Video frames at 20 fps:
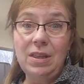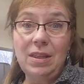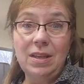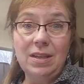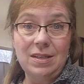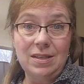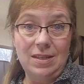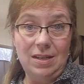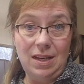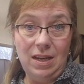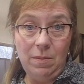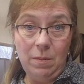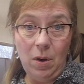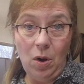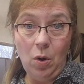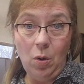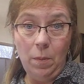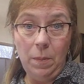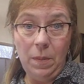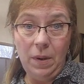the seam
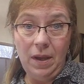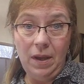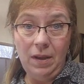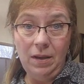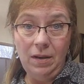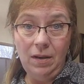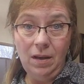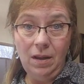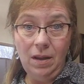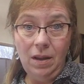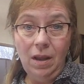open,